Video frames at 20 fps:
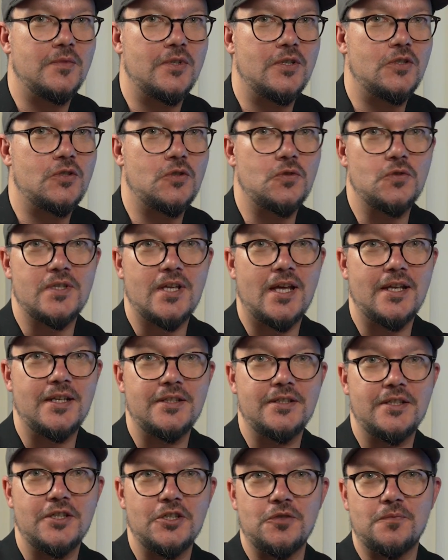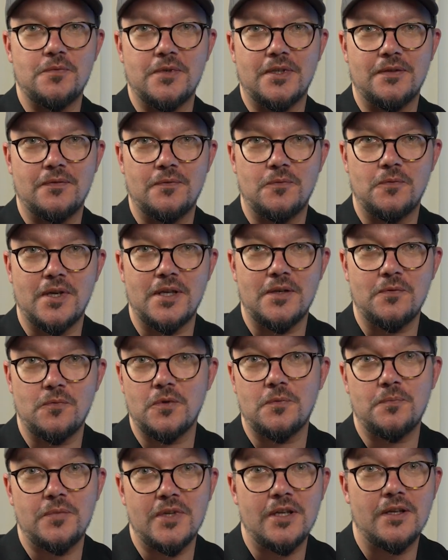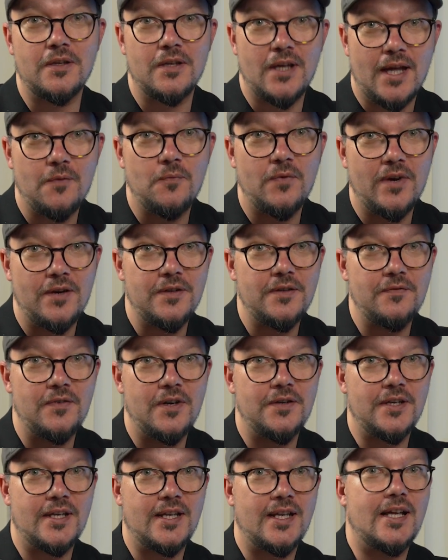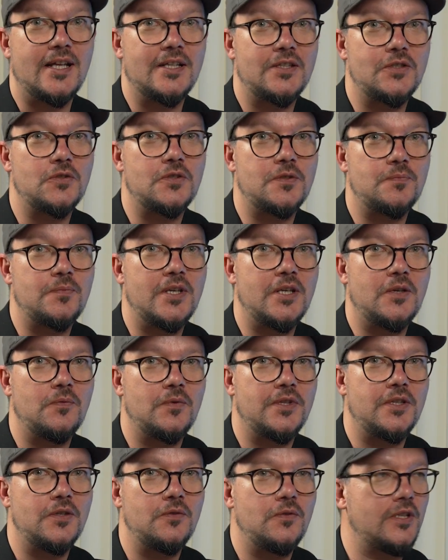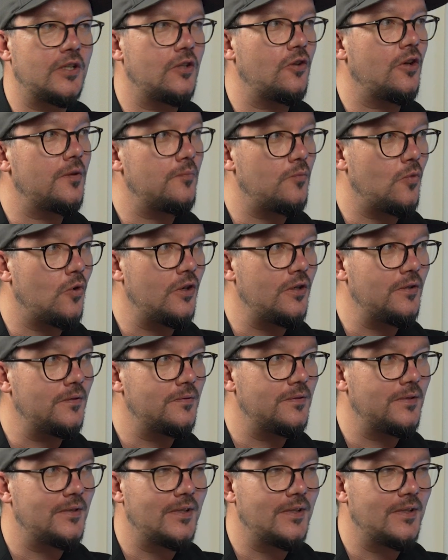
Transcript: Susanne Tischmann, right, would be very, very glad to speak with you and learn more.